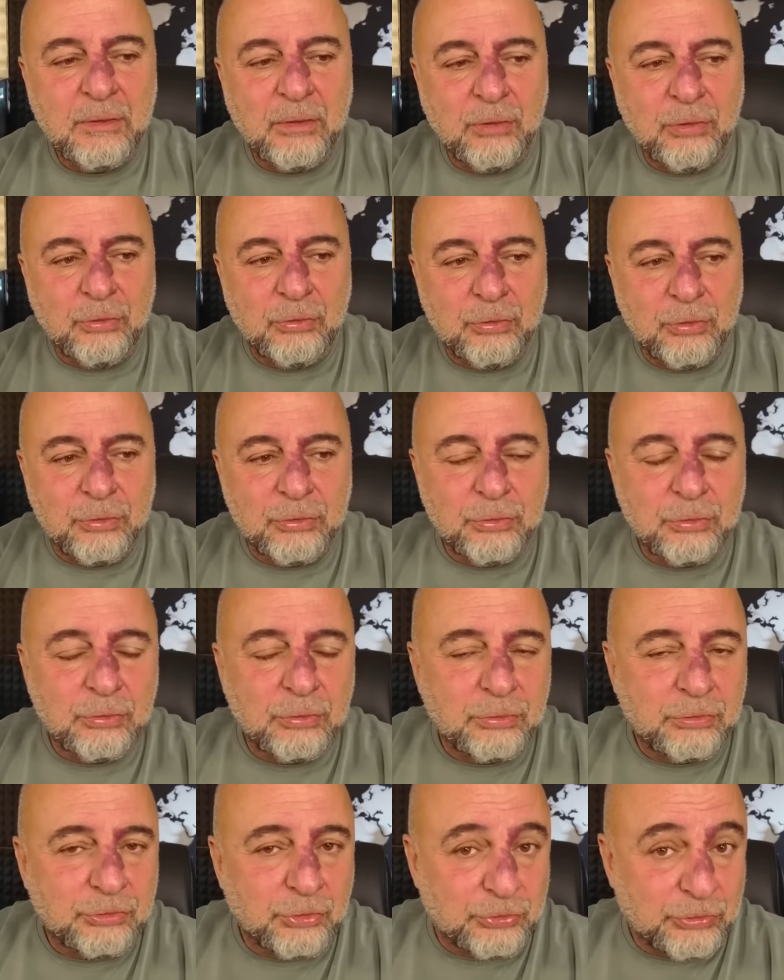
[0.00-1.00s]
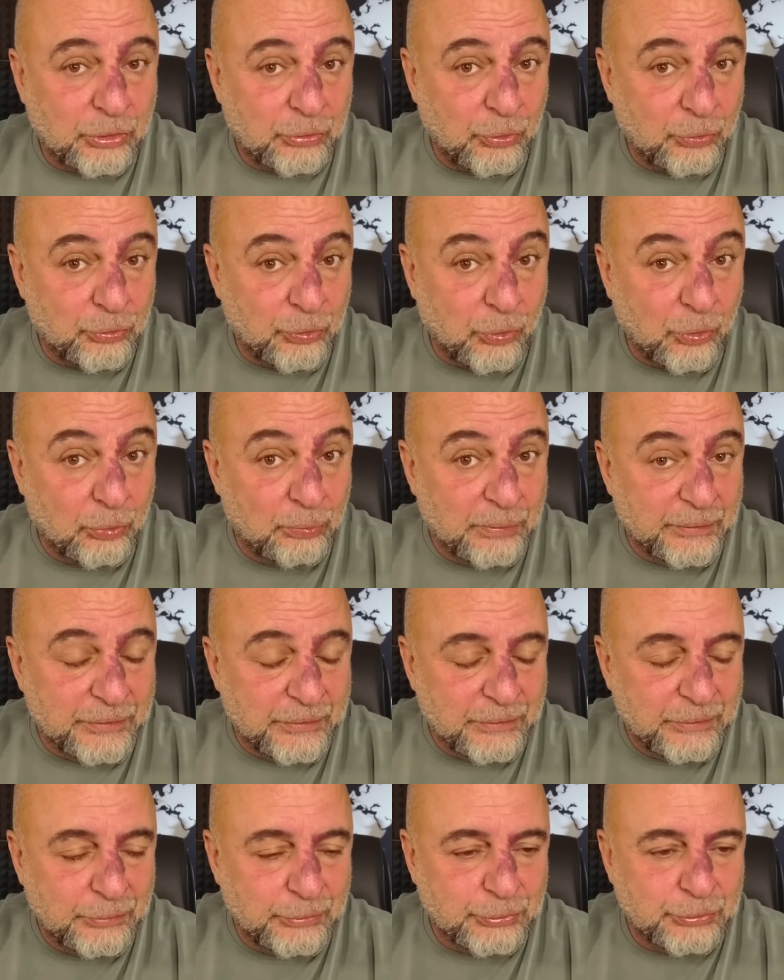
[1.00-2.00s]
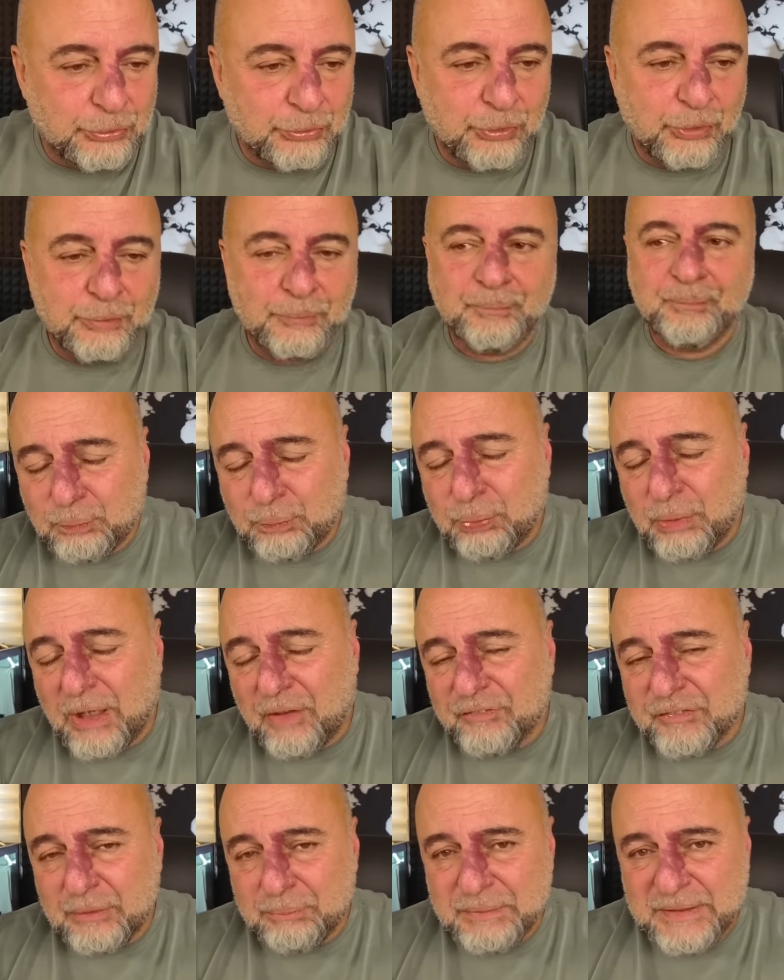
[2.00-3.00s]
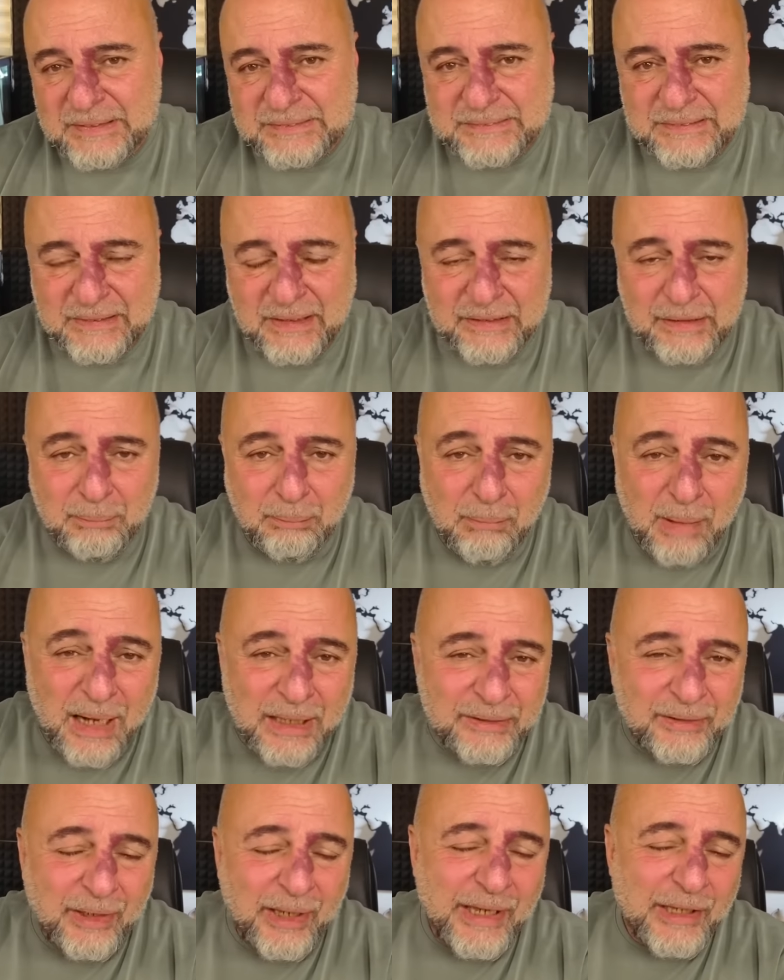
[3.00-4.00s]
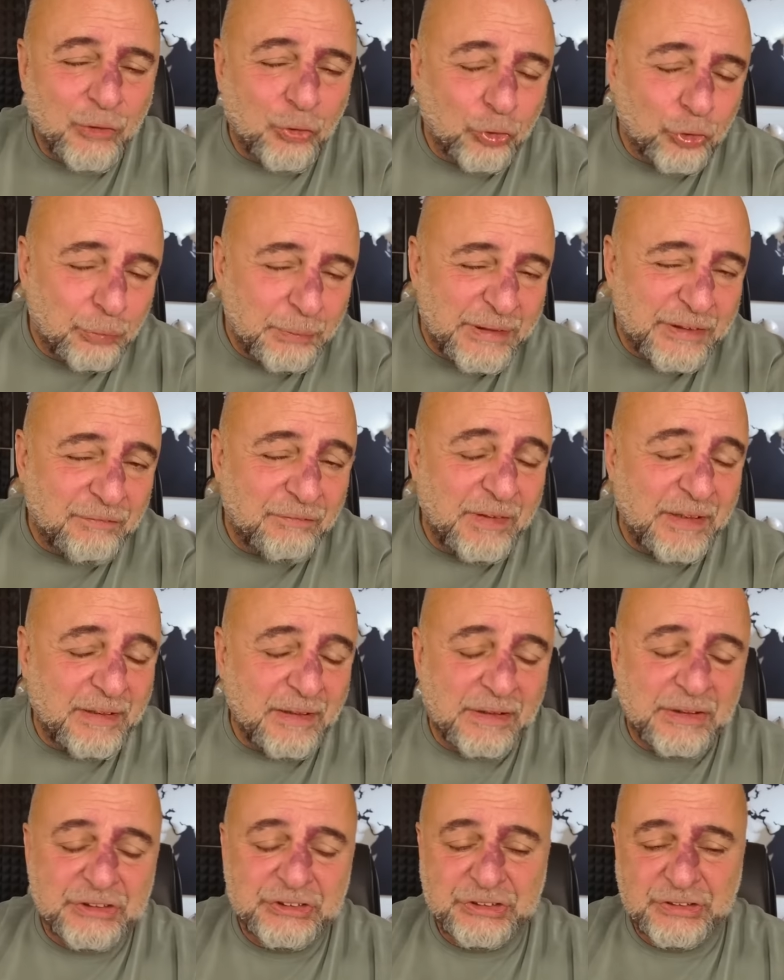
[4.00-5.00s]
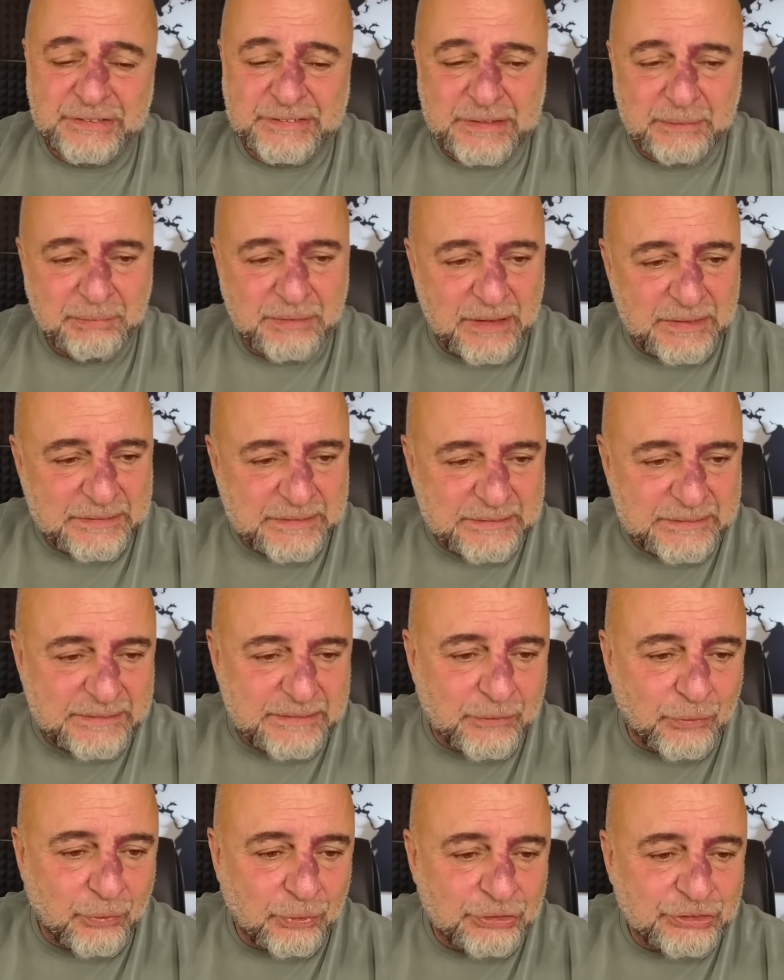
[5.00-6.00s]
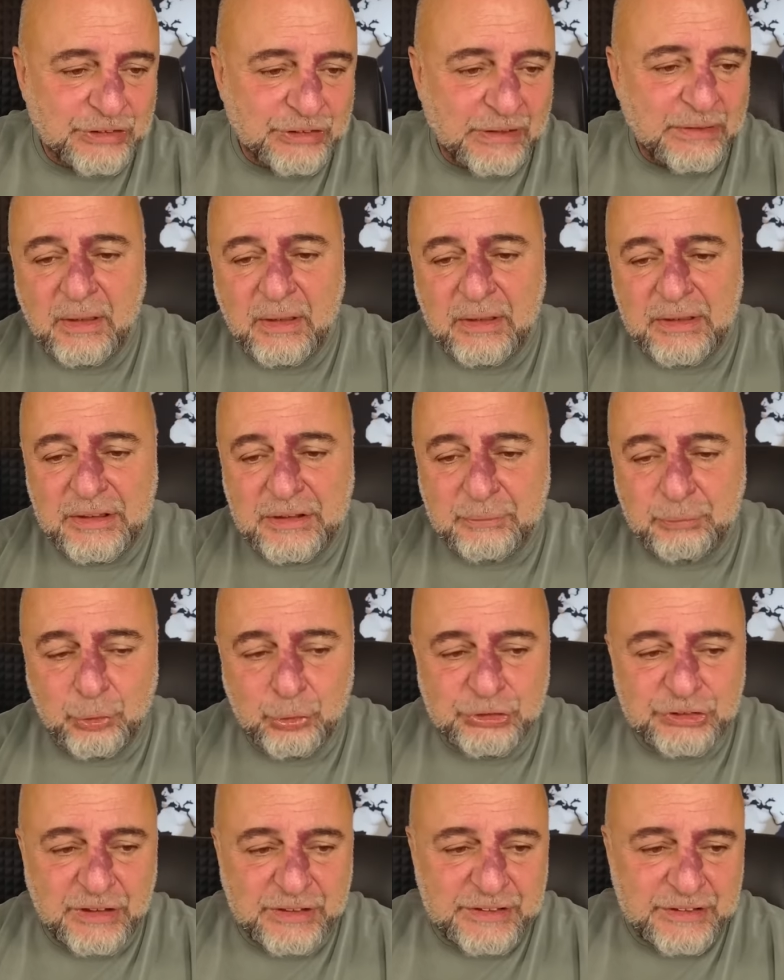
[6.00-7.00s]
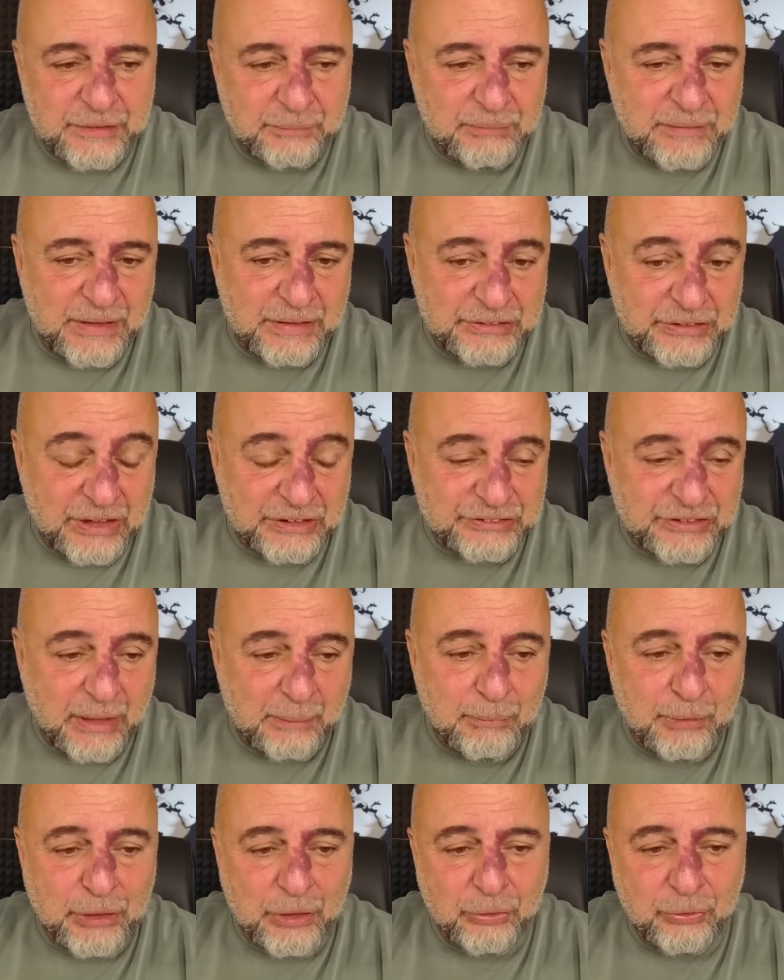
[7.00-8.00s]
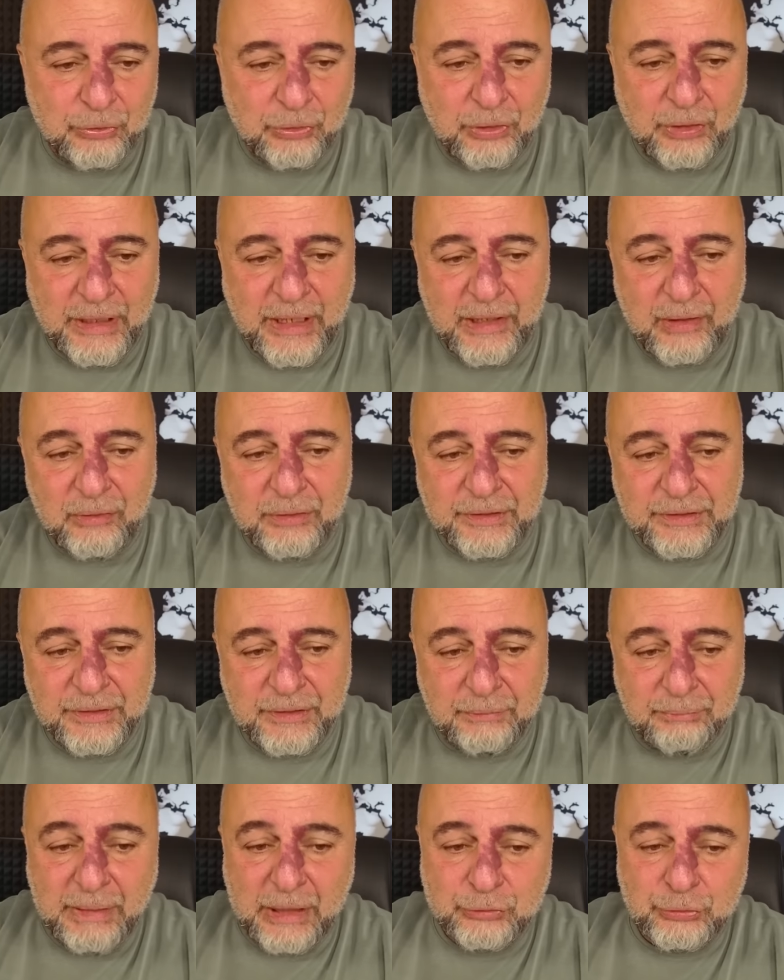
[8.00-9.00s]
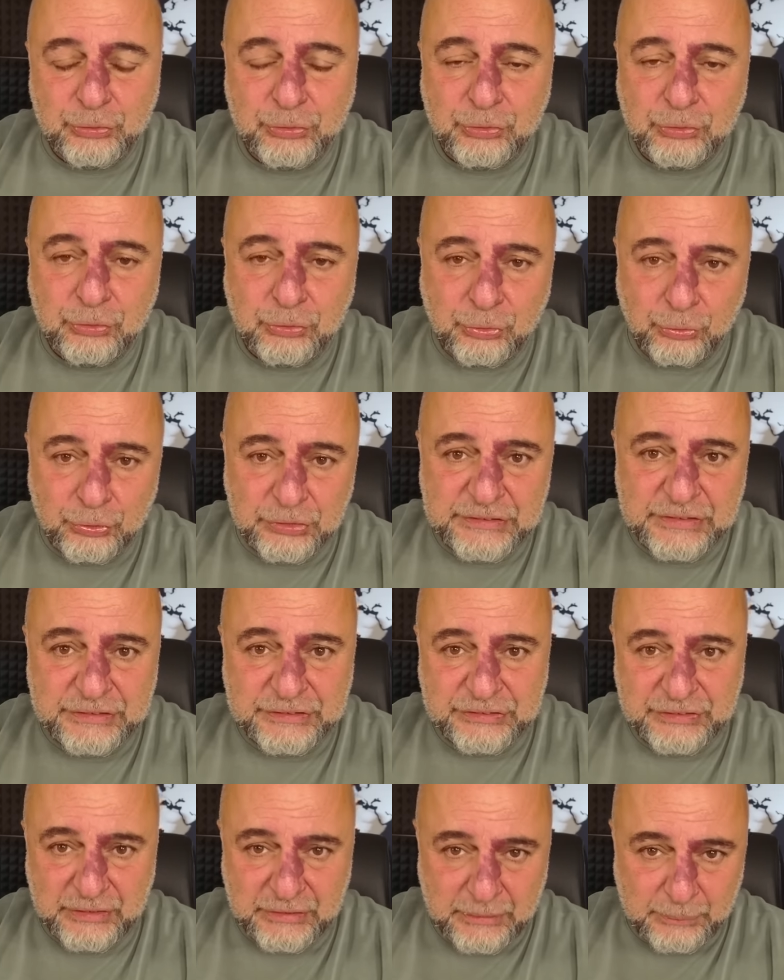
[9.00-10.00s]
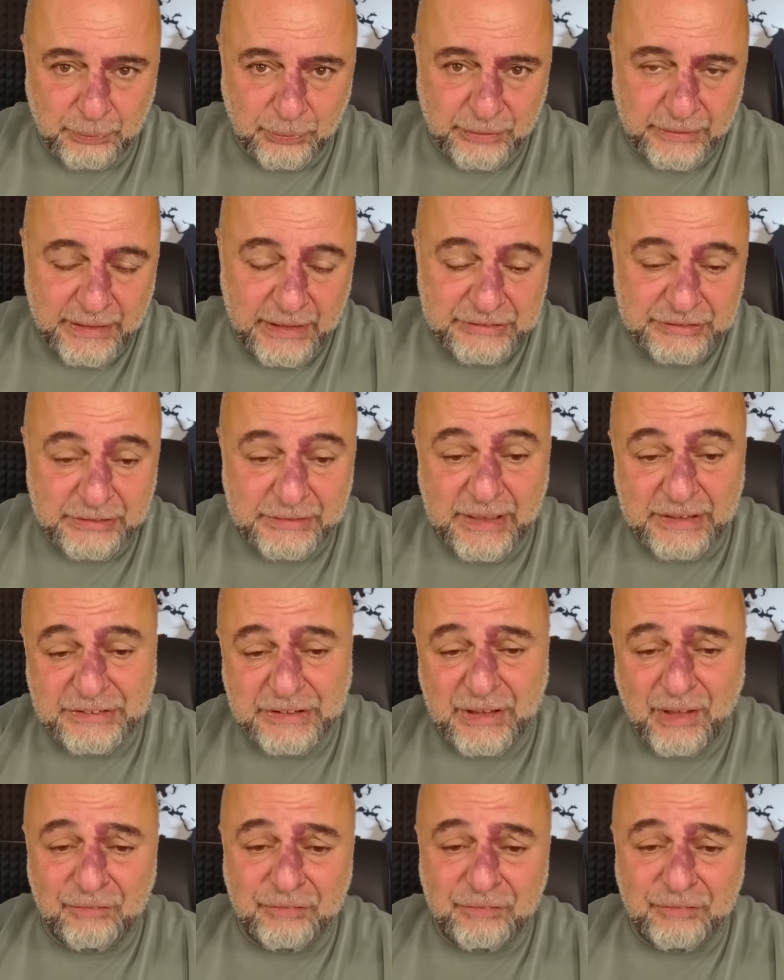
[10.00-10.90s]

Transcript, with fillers: I don't think the outlook is too bad. This week, the flow of macroeconomic data in the markets will be somewhat limited. On October 23rd, Wednesday, the existing home sales report for September will be released.